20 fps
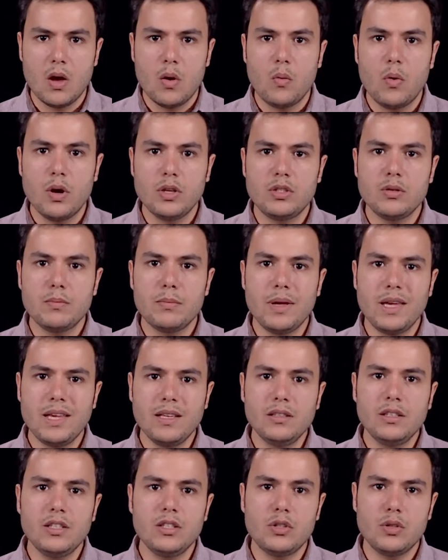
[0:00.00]
What you
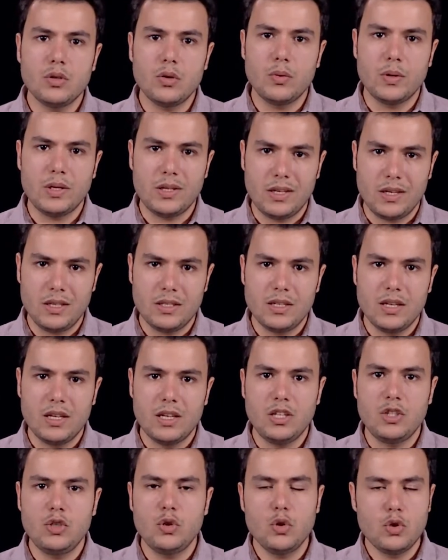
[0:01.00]
mainly do with it,
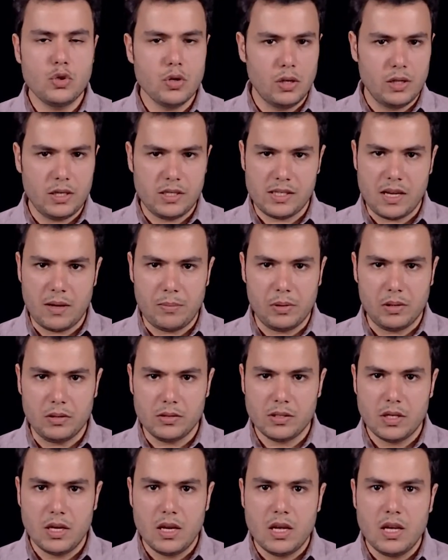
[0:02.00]
in usual
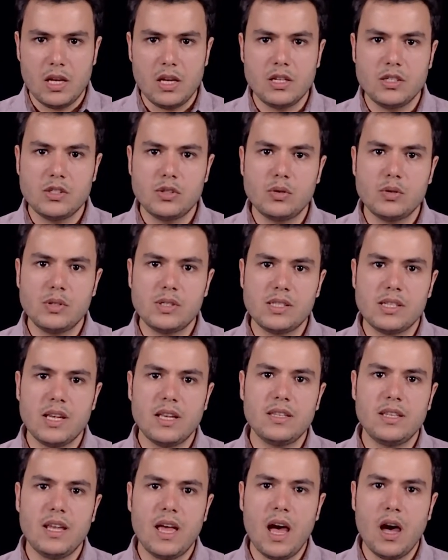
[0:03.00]
examples, is to
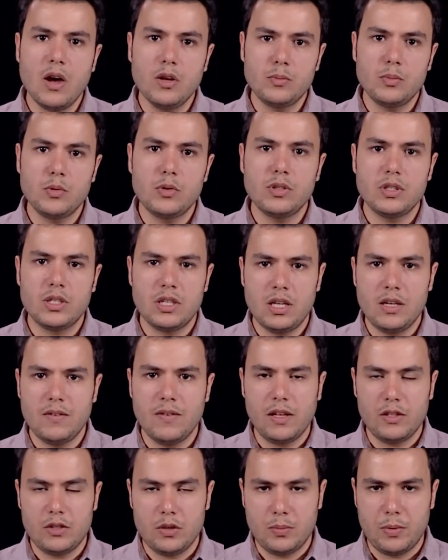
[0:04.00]
set the output key
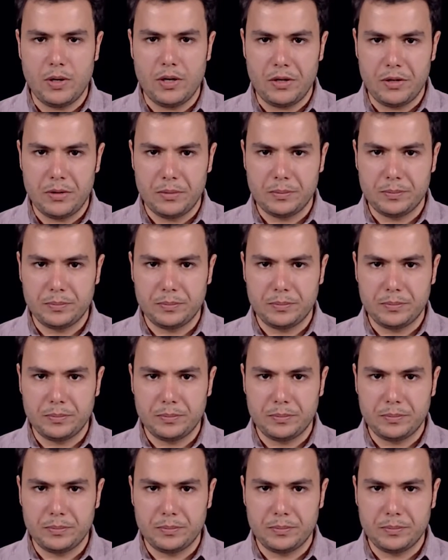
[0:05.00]
value pair.